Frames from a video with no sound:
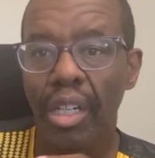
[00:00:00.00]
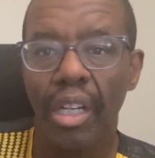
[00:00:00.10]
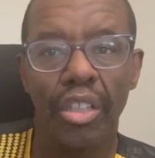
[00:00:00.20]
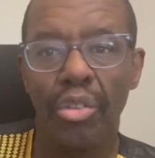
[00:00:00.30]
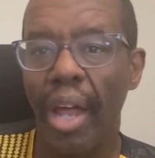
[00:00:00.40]

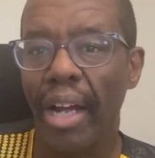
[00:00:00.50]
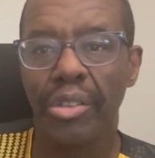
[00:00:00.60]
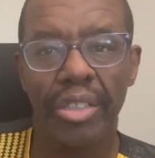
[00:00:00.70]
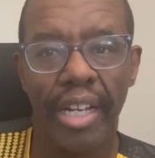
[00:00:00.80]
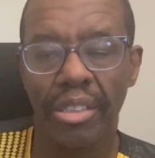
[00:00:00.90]
you're not going to
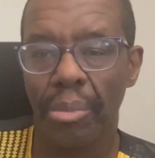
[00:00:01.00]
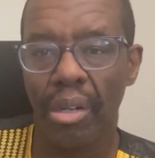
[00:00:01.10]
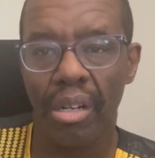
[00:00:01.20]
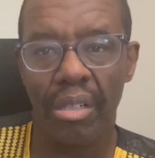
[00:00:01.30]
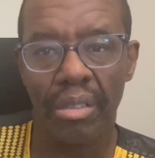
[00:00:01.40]
change them
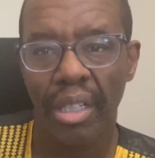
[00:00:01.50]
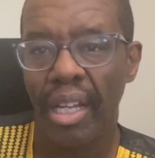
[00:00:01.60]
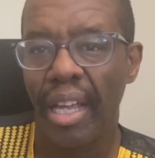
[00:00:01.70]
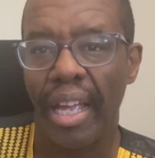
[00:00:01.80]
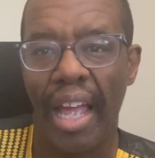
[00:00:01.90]
all,
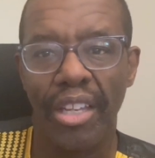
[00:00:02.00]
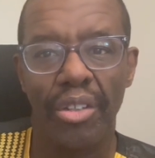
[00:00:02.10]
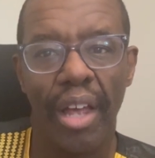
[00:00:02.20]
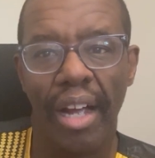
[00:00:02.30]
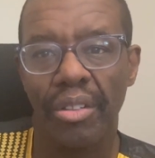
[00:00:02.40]
and you're
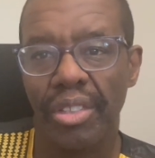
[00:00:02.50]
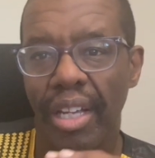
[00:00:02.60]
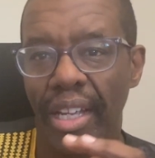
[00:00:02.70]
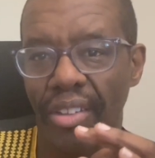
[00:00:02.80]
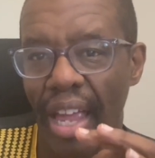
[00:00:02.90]
not going to
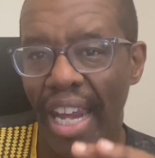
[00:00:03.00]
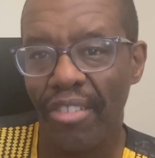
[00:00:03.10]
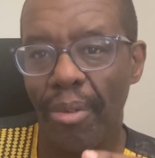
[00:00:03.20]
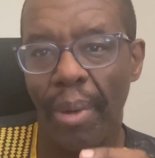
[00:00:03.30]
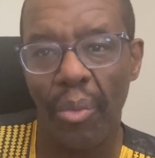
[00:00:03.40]
change any of
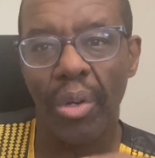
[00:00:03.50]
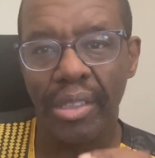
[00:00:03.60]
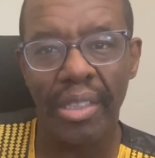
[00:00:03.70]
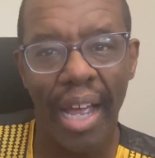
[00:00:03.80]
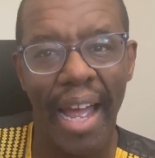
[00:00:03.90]
them at one
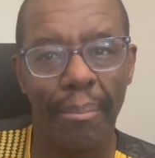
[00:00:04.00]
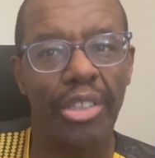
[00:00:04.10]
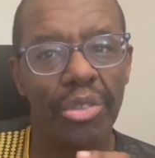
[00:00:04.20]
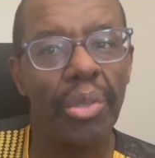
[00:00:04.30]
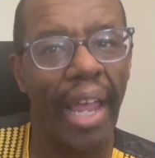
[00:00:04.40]
time, but
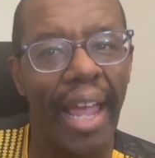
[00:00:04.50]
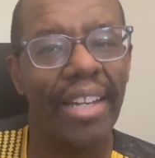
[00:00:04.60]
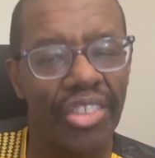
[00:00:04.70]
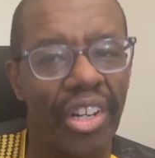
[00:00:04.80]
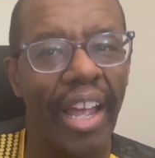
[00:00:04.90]
you can
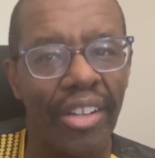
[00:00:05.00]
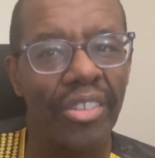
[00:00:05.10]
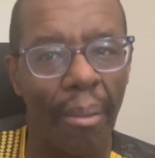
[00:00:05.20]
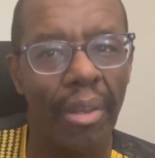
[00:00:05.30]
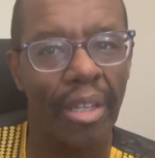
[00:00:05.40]
change
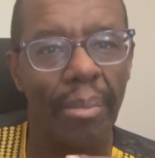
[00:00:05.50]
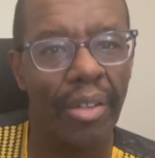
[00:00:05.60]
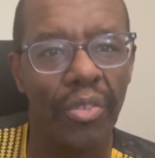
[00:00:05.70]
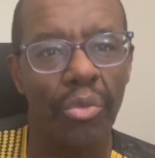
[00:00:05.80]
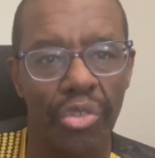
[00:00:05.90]
some of them
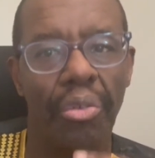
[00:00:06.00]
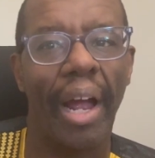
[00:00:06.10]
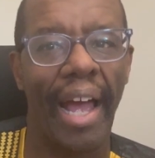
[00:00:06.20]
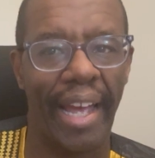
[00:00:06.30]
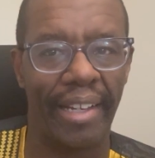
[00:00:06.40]
if you
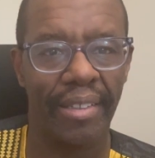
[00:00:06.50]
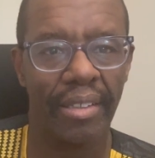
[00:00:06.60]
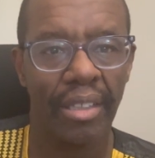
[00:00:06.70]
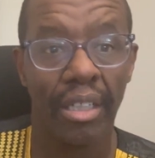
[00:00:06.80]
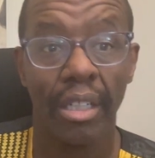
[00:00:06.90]
try.
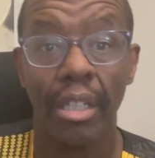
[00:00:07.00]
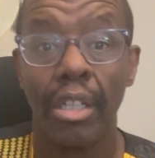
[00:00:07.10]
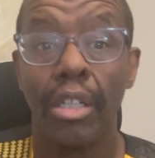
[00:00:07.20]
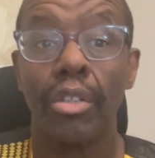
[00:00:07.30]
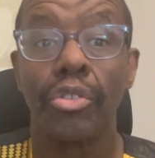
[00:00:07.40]

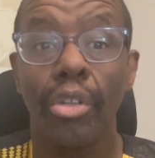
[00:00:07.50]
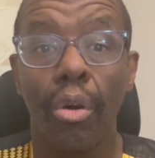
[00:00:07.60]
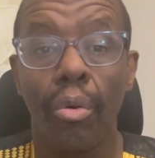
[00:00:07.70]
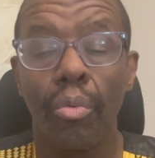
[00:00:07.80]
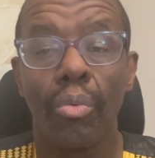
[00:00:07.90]

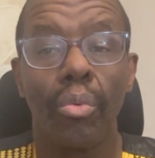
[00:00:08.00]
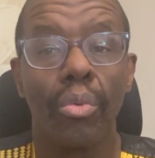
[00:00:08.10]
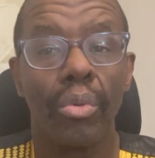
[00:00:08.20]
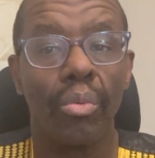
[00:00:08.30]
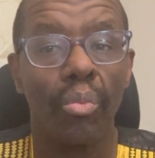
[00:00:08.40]
So
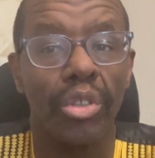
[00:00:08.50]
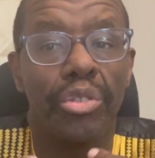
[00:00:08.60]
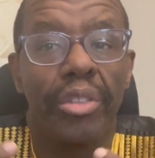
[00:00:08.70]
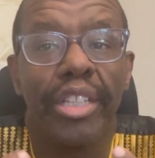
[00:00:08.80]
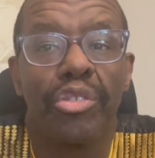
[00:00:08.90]
what you
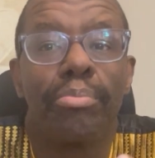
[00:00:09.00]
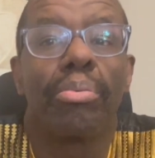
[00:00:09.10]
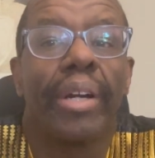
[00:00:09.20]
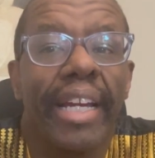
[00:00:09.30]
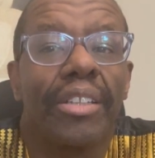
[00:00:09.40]
need to
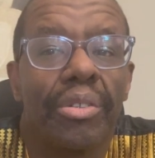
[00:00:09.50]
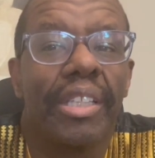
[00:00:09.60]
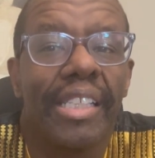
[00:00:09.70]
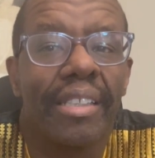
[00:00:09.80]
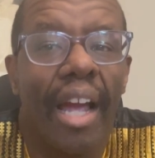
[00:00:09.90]
bring to
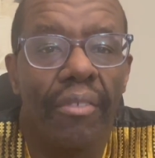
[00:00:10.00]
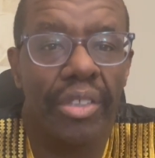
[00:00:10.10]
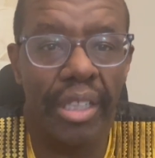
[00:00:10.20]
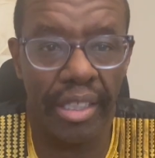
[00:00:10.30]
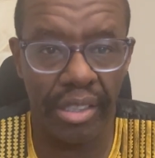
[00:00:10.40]
these
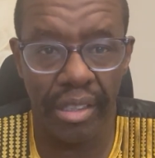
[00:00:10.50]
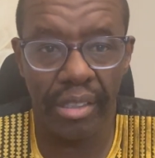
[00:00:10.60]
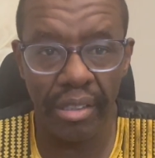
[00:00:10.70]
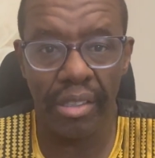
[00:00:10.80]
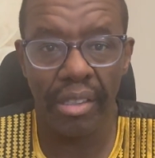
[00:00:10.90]

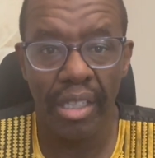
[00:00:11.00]
conversations